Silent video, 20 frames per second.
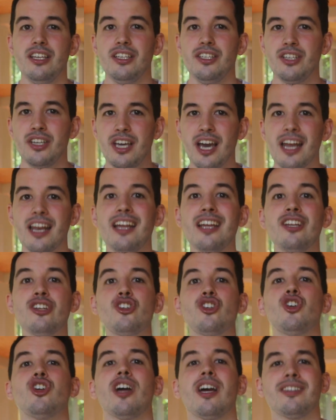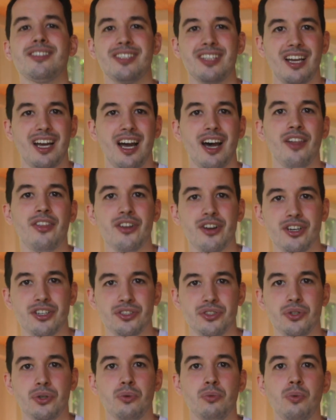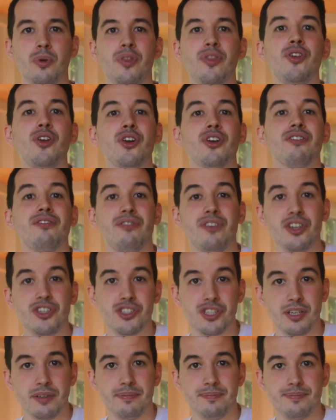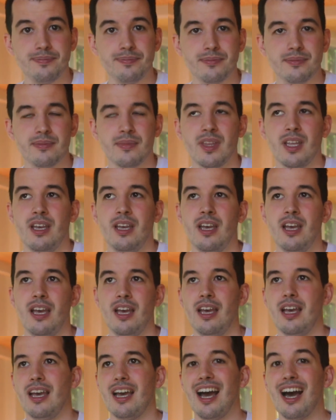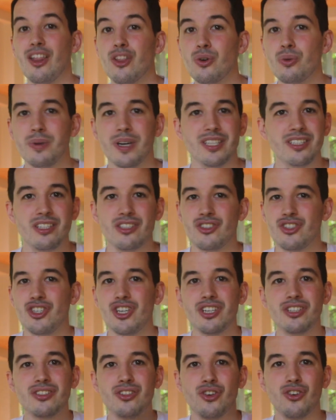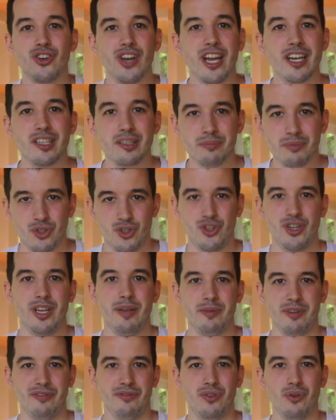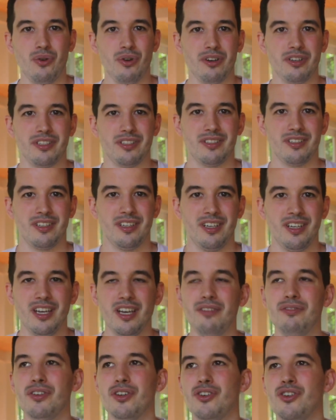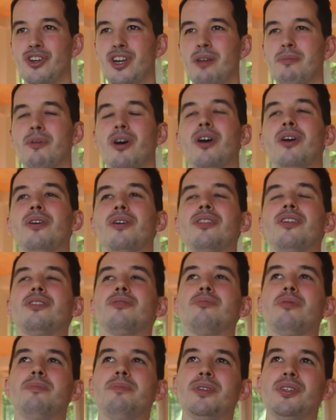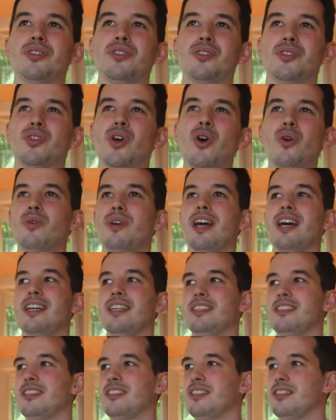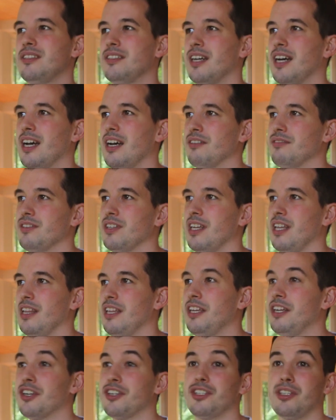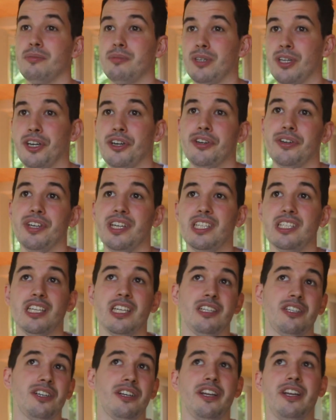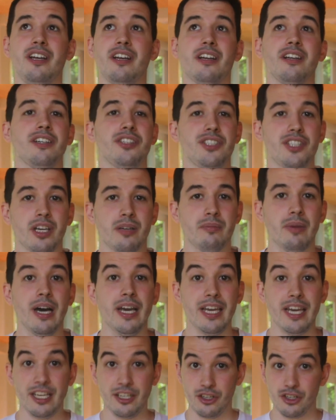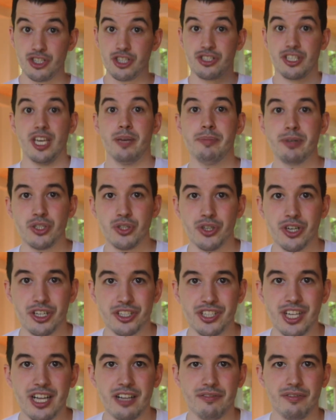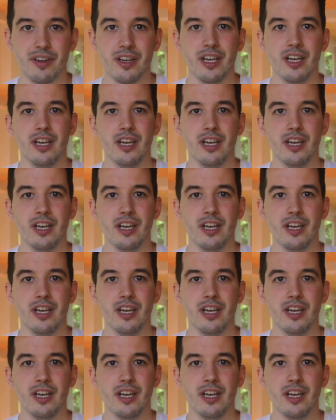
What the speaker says: you got to entrust others with your vision. Otherwise, it's just a random dream of yours. If you dream, oh, this would be so nice to have a leadership retreat center here in Chiang Mai, and you just keep it to yourself,